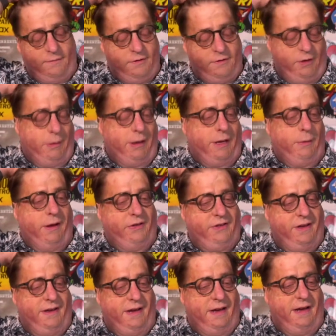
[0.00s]
G. Willow
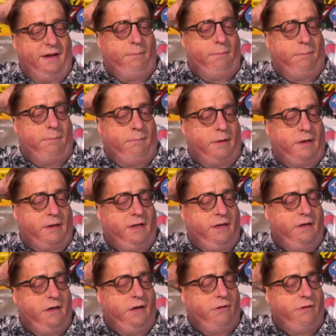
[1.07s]
Wilson and
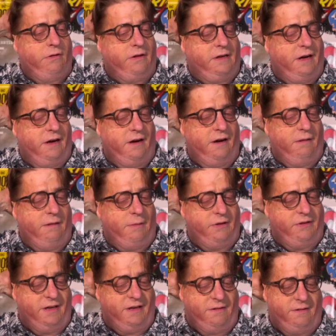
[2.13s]
Marcio Takara.
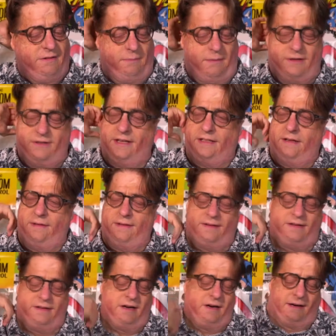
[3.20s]
I
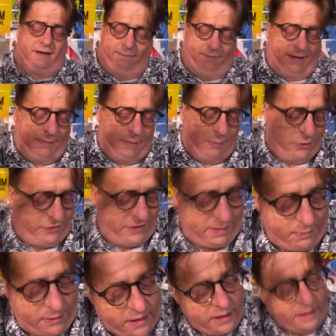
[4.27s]
can't remember which of
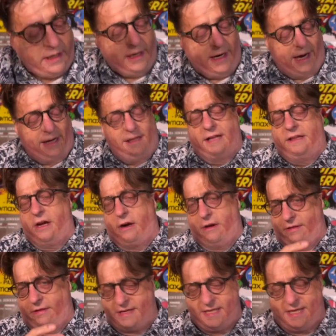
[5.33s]
that, but I like the
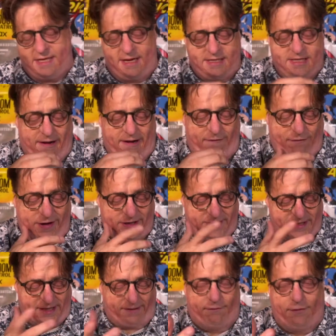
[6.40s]
art of this. It
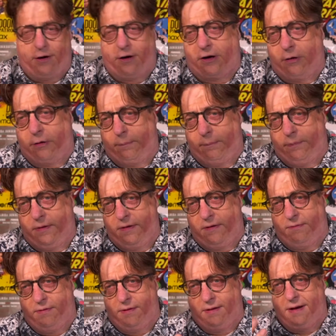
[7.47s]
feels like a Vertigo
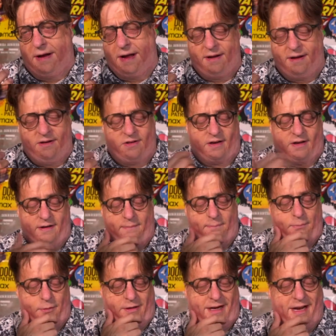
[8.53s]
in the 90s
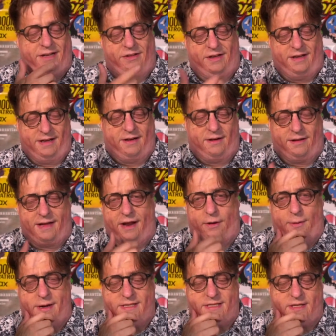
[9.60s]
art book. And actually, in a lot
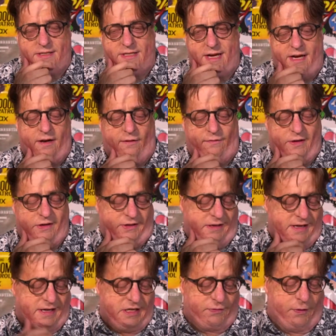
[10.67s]
of ways, this title feels like a
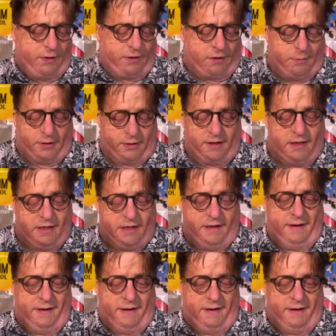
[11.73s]
90s Vertigo book.